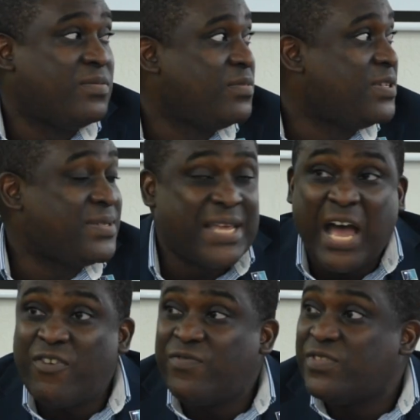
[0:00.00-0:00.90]
The
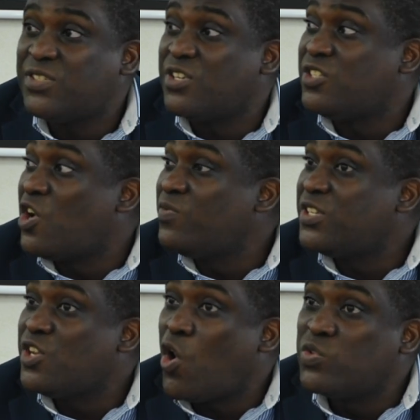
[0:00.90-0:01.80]
staff is good, down to
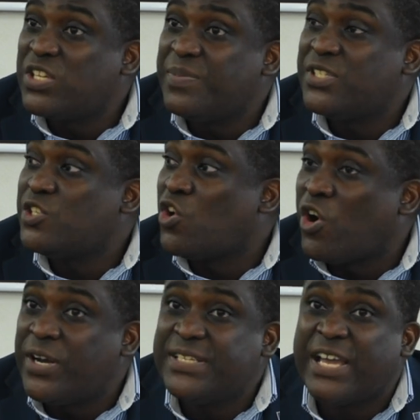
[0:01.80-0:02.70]
the housekeeping, to the
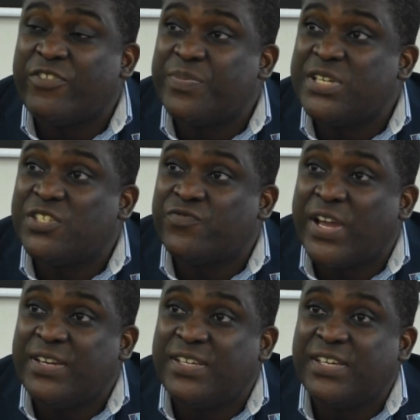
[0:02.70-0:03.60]
RDs, everybody's
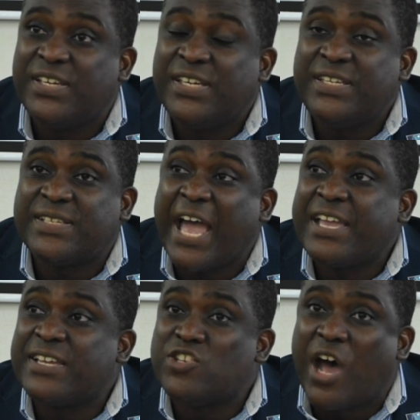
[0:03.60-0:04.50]
friendly. He said, I
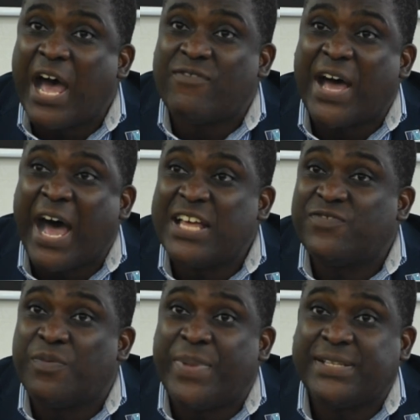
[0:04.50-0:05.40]
could not have asked
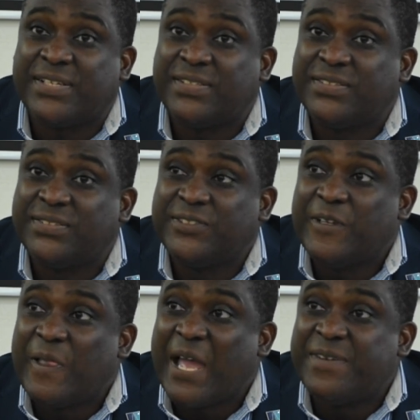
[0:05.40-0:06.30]
for better.
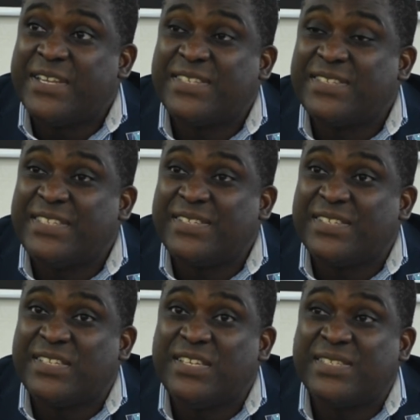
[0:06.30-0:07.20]
And he
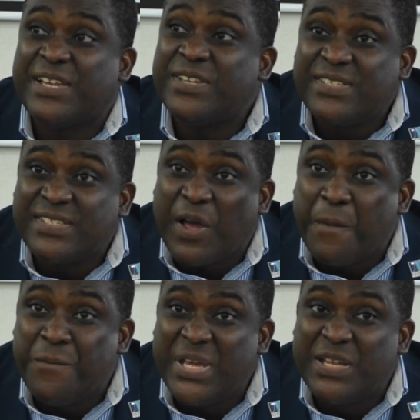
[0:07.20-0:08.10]
said, this is a
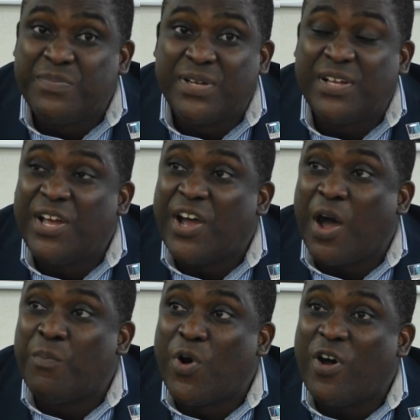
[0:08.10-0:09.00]
minimal
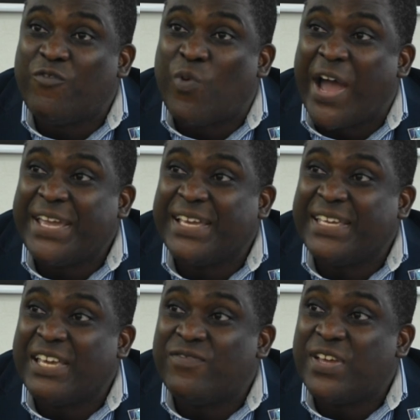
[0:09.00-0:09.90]
amount of what I can
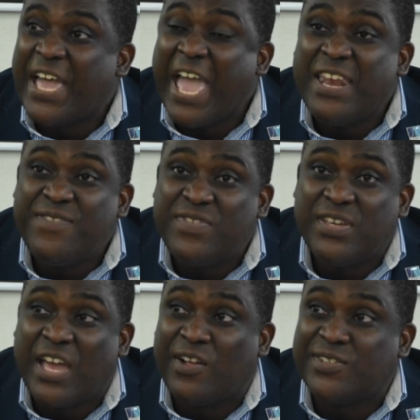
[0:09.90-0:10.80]
give.
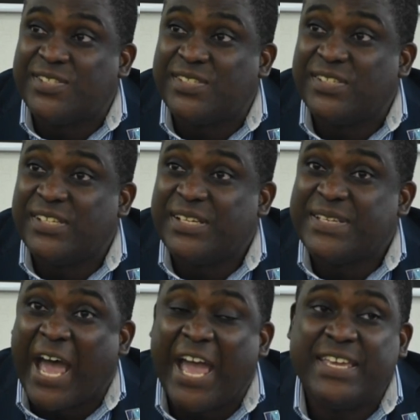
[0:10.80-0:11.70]
Anything else
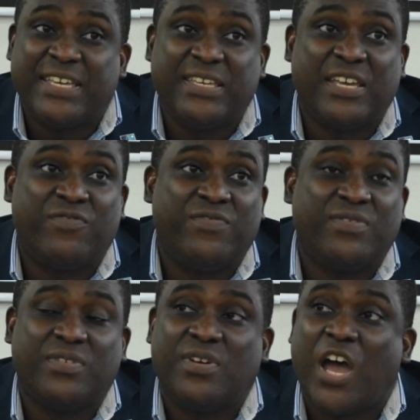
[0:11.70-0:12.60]
that I can give,
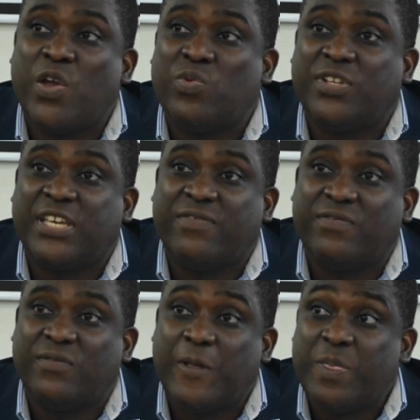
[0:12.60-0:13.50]
I will give.
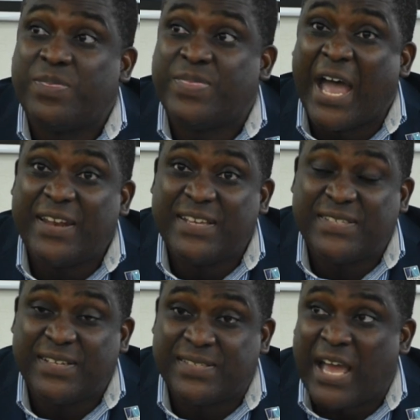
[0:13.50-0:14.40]
That is
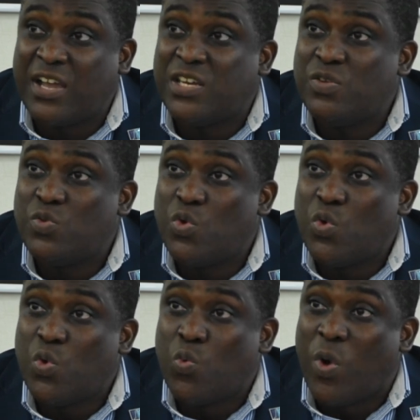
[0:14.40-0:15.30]
exactly
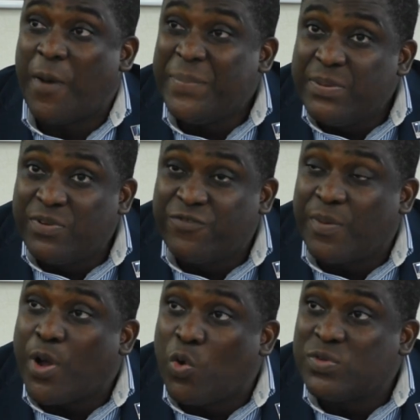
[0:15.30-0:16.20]
what people
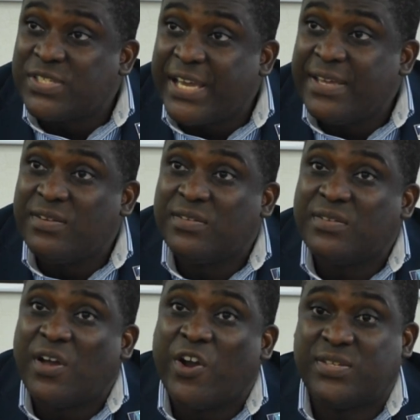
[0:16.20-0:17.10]
from outside
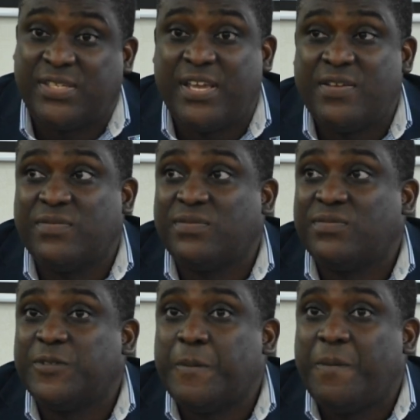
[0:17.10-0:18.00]
are saying.
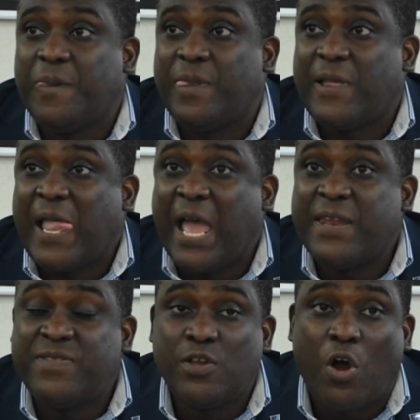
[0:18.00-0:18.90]
And
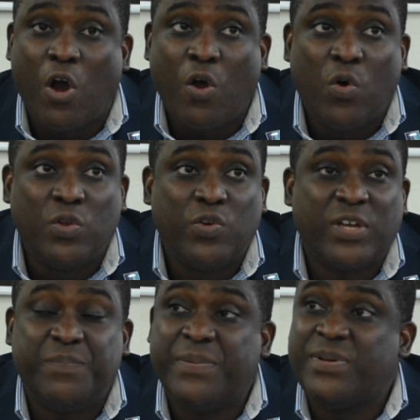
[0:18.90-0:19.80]
I think all
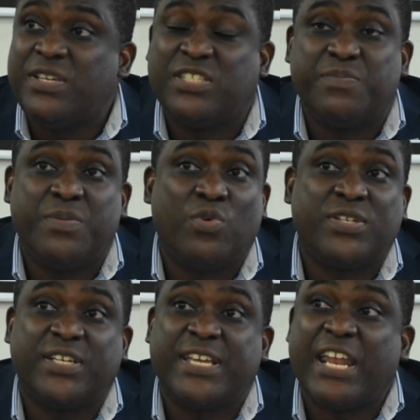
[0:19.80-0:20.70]
local people need to be more
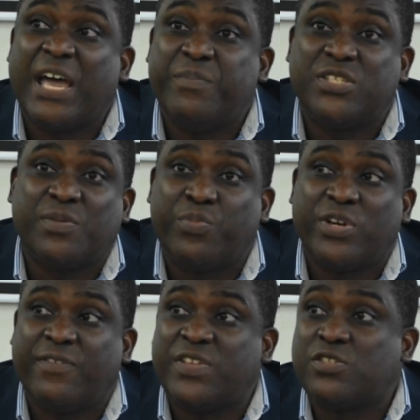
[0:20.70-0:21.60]
together and be
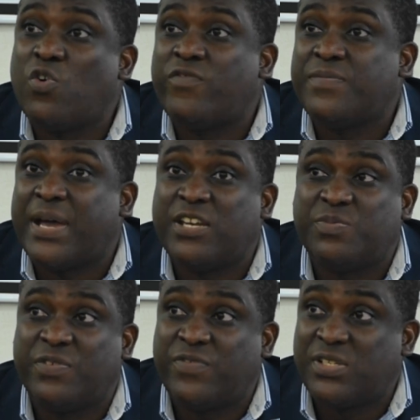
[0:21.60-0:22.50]
supportive of this COVID
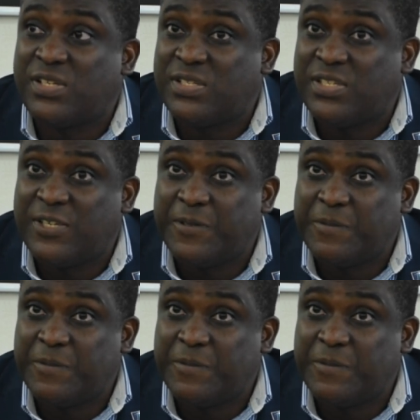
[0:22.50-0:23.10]
management facility.